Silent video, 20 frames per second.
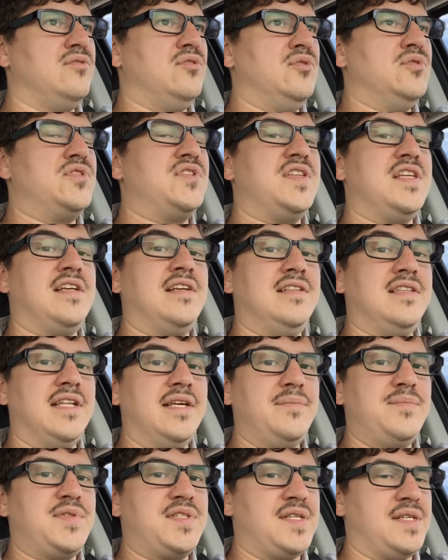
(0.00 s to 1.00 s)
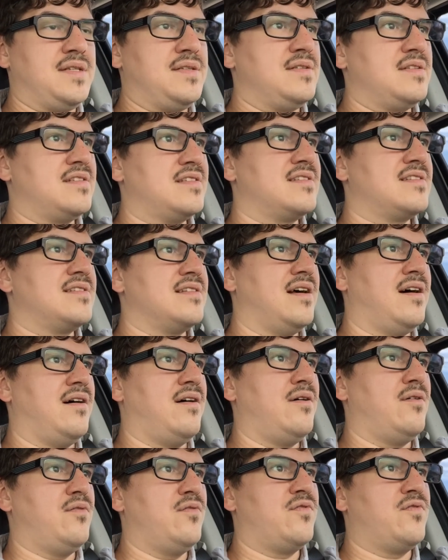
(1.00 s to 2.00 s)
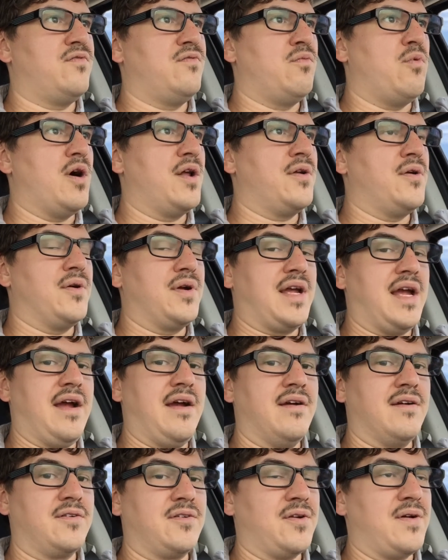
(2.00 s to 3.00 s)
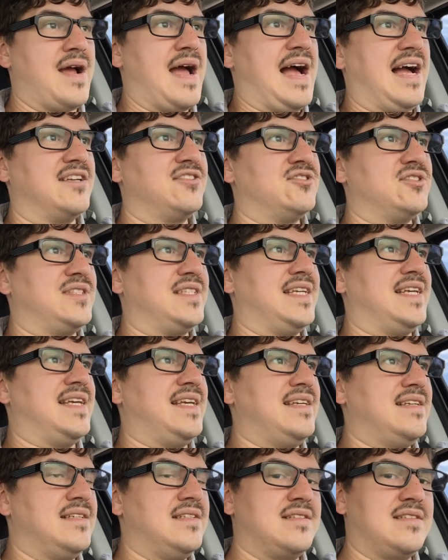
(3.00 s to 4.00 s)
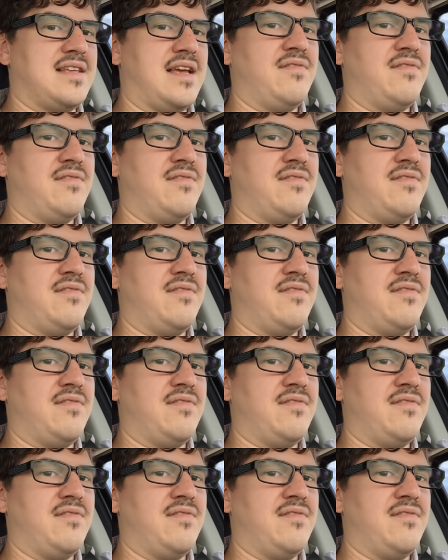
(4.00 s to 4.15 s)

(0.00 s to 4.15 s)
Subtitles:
you see glimpses of what her character actually is.